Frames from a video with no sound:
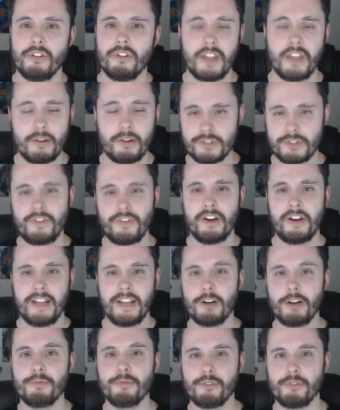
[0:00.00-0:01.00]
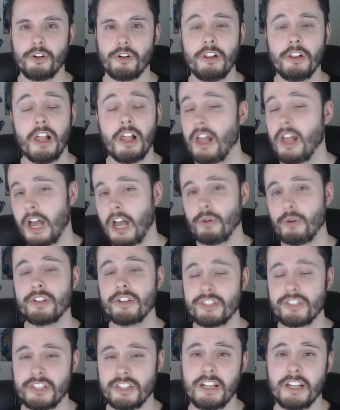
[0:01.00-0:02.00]
That was very helpful. I will
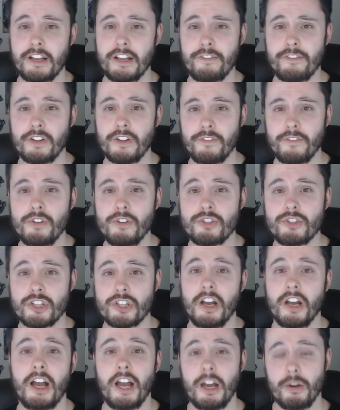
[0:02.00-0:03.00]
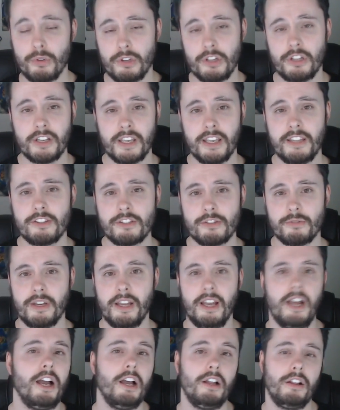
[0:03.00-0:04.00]
consider that for the future. I will look into it.
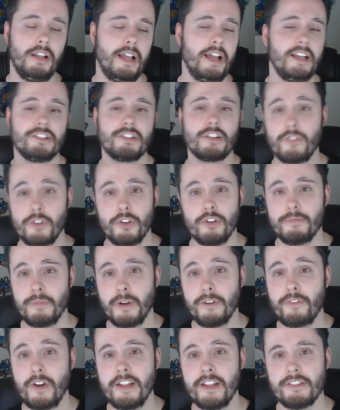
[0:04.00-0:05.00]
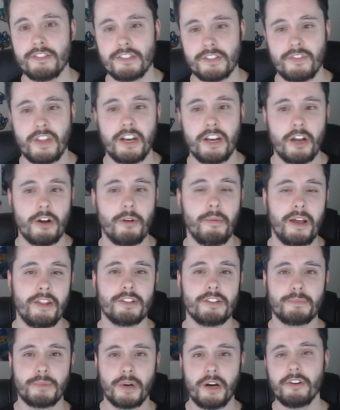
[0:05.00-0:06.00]
I'll ask a few of my friends if they know about
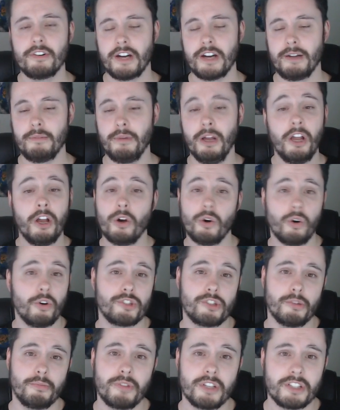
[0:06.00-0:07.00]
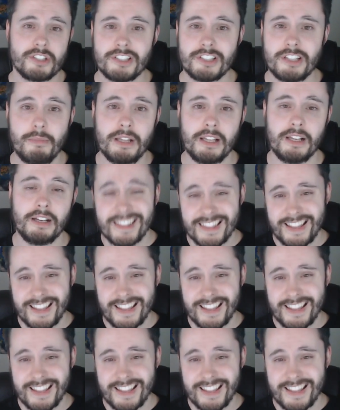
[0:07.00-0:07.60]
this program or something similar.